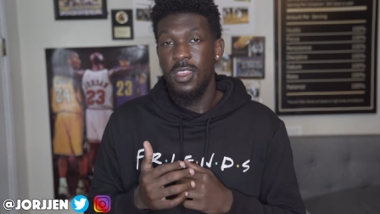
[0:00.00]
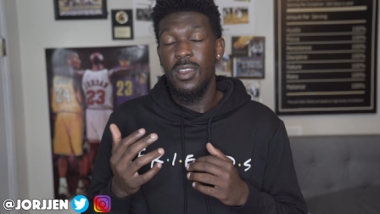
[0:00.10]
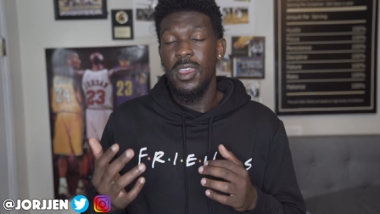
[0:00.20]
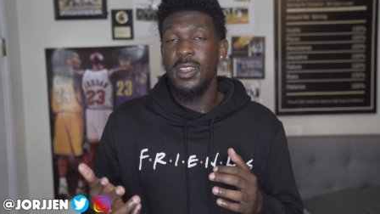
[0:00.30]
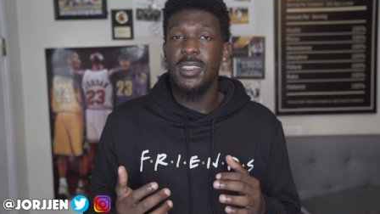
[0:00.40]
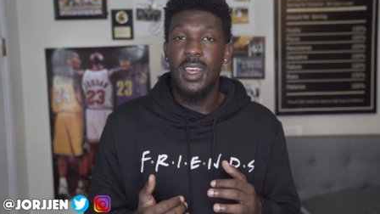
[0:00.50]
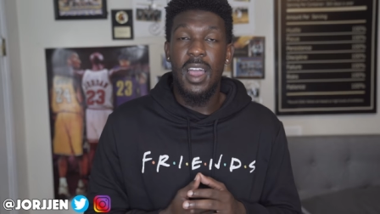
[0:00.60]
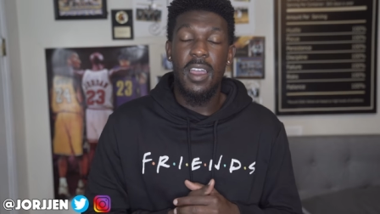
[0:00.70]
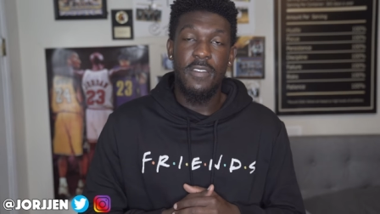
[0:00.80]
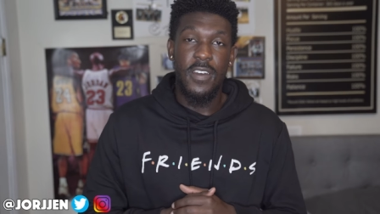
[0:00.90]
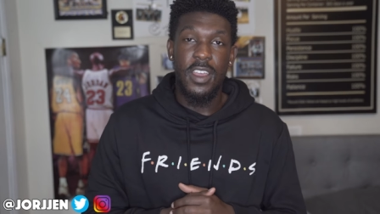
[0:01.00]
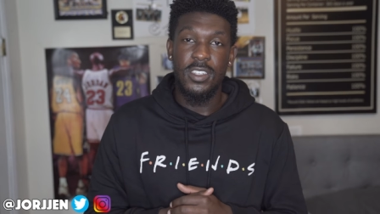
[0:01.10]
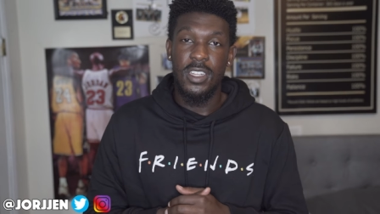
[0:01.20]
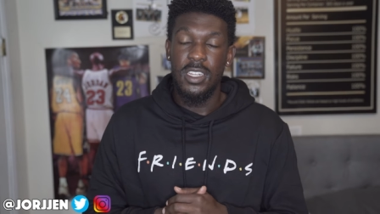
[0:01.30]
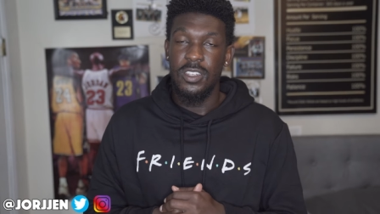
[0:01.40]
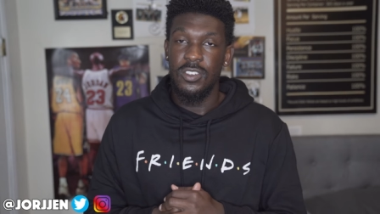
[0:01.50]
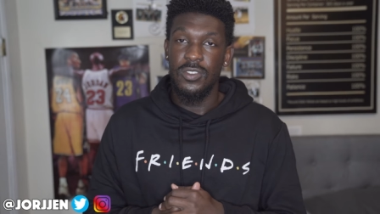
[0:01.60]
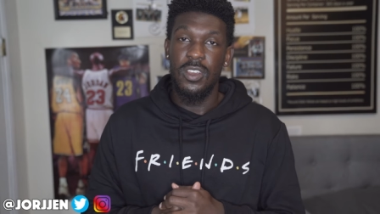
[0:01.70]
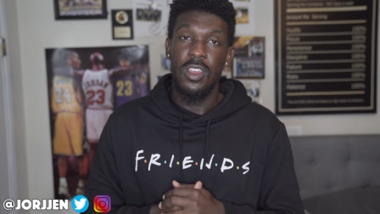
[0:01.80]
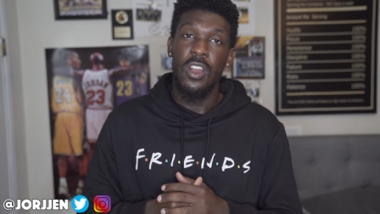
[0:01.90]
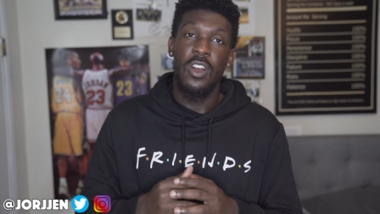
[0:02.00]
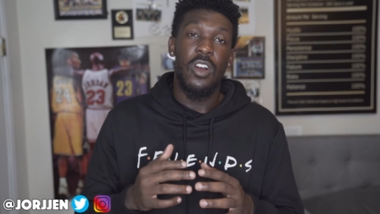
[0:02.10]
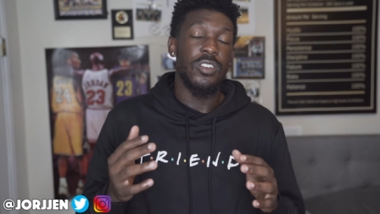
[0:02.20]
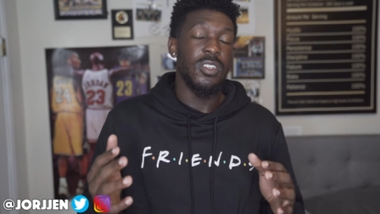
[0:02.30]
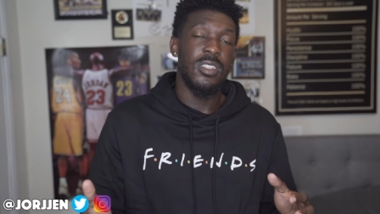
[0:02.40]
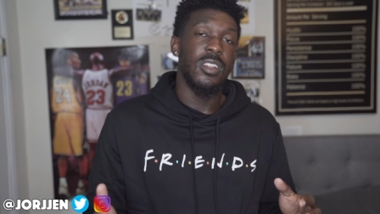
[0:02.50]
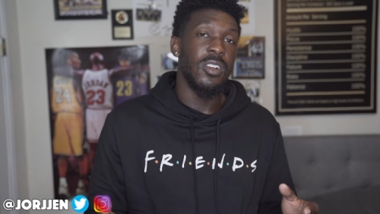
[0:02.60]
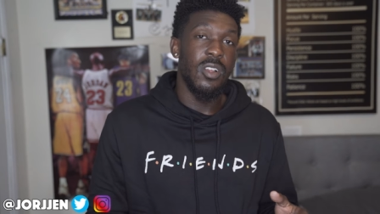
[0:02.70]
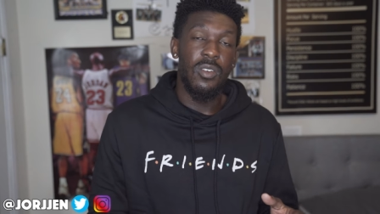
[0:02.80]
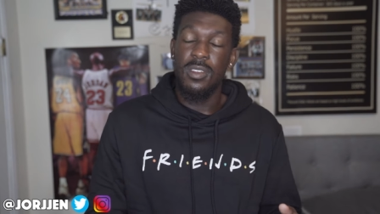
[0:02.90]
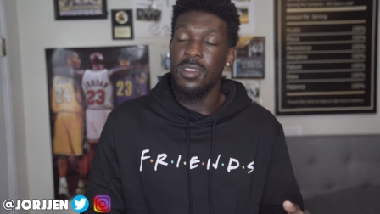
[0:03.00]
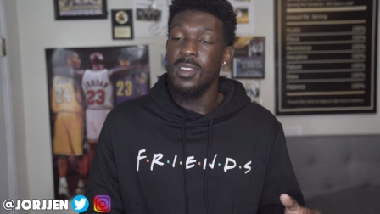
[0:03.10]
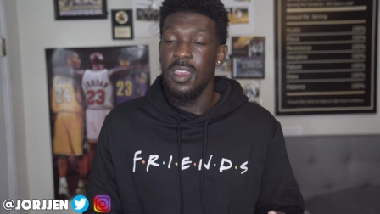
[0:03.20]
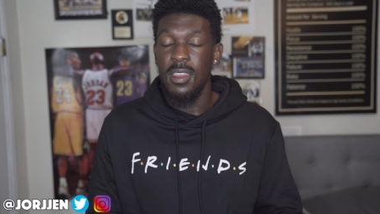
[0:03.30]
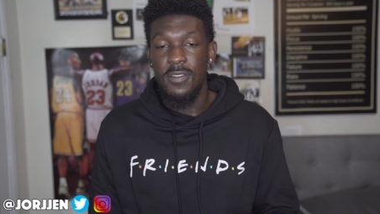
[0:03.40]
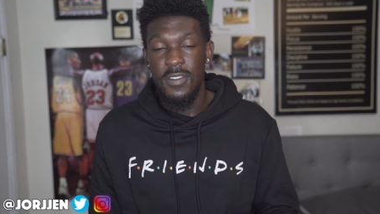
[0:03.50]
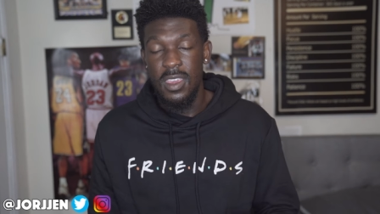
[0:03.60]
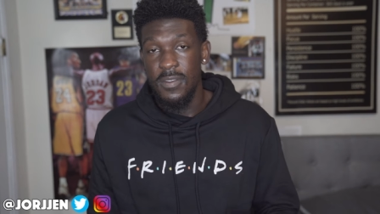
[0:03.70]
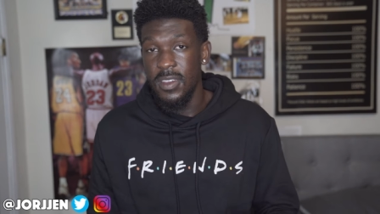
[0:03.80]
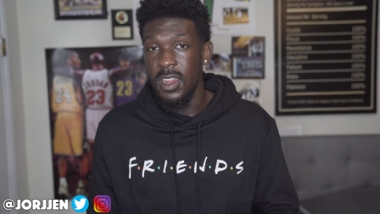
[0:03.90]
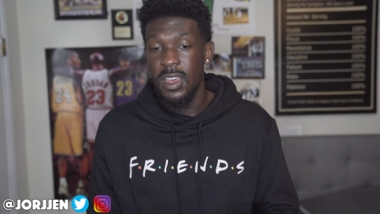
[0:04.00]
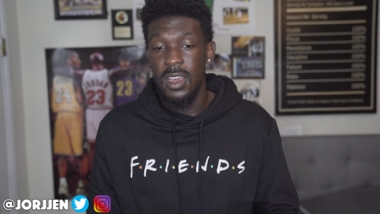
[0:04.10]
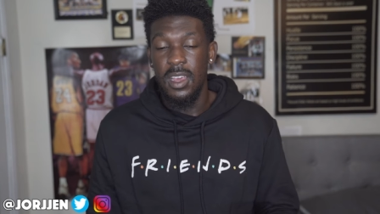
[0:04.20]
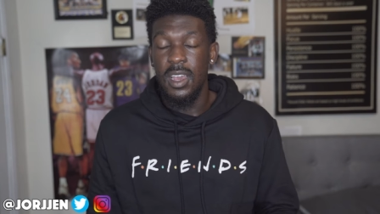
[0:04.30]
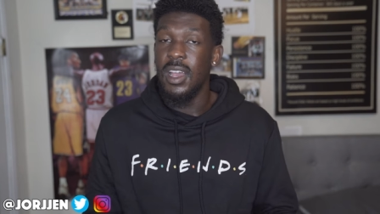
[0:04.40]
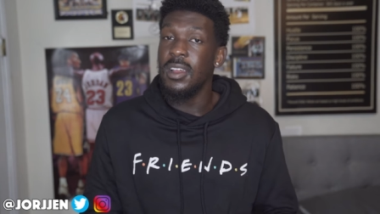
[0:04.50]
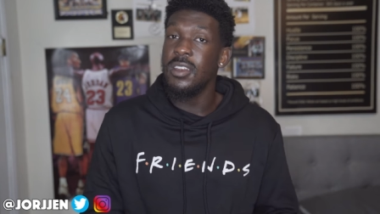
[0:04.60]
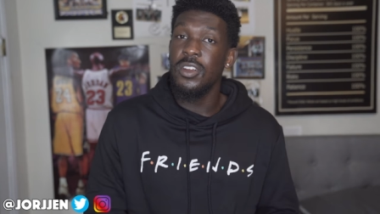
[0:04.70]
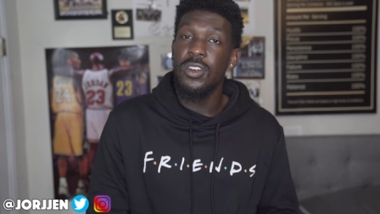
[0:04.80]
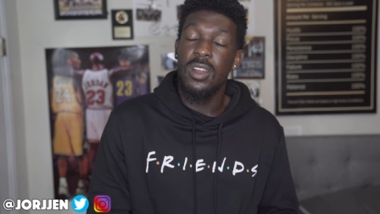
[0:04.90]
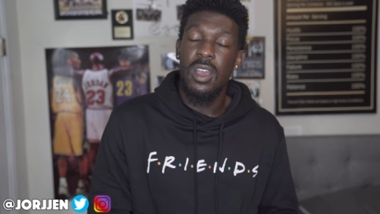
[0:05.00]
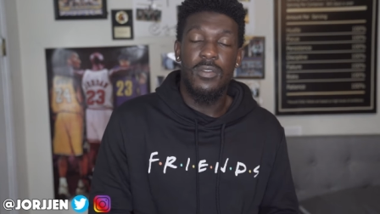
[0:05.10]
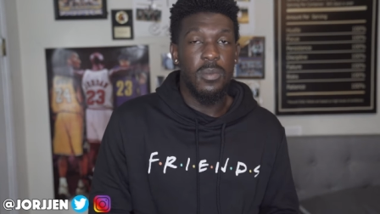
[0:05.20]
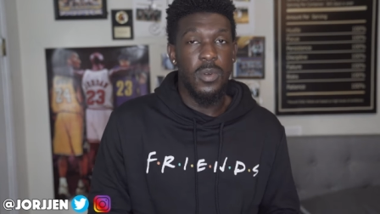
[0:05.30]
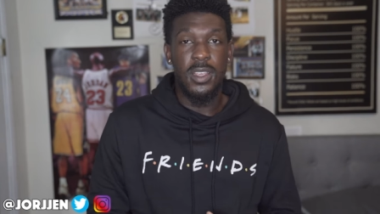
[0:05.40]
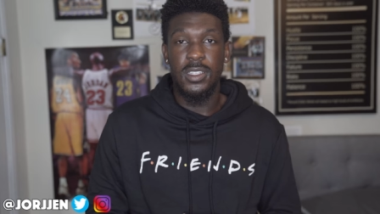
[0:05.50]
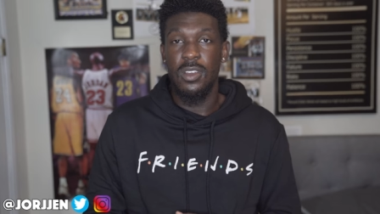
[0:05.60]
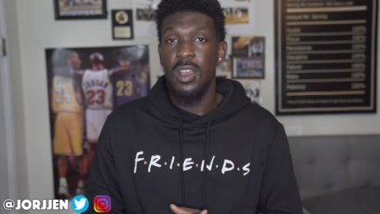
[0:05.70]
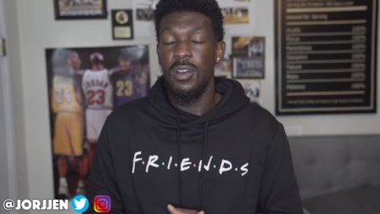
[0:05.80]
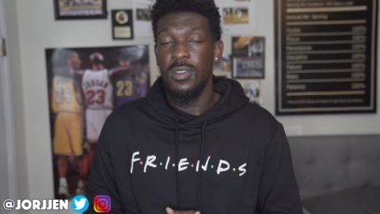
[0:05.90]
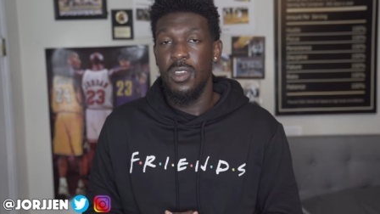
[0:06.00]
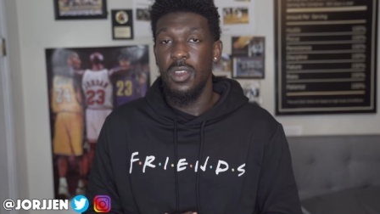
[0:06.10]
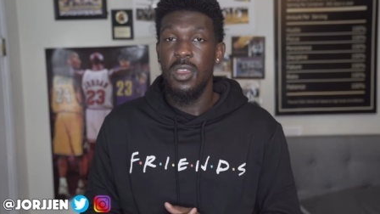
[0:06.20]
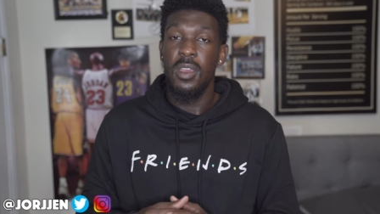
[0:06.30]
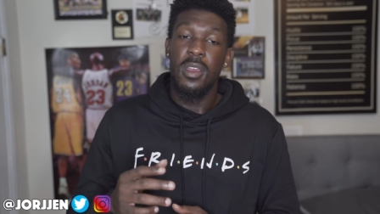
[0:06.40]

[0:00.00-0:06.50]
that are into the high fashion industry or just in the clothing, even uh, undercover brands that are out there